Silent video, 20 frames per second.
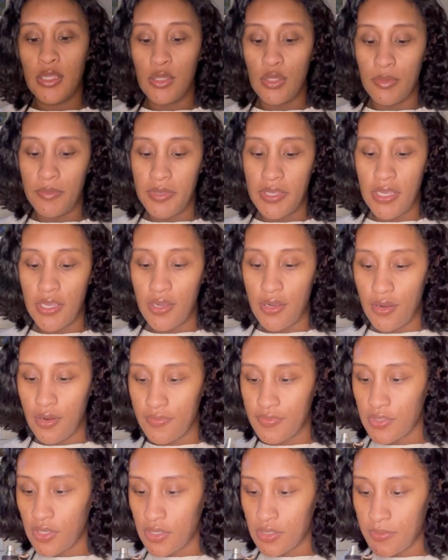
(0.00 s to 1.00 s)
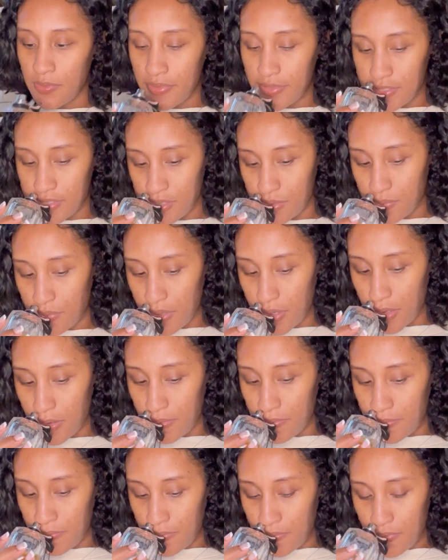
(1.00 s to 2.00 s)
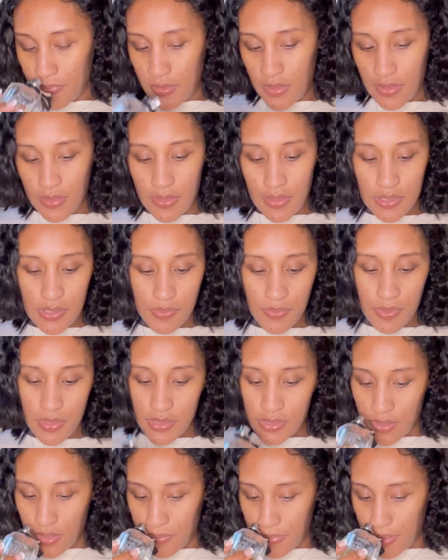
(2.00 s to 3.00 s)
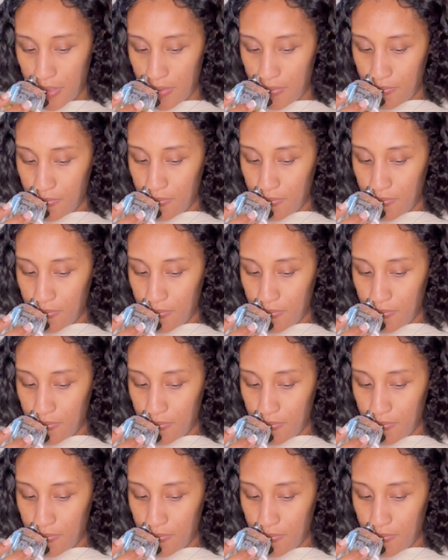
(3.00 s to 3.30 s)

Lumiere. I've talked about this as well. This one is gonna be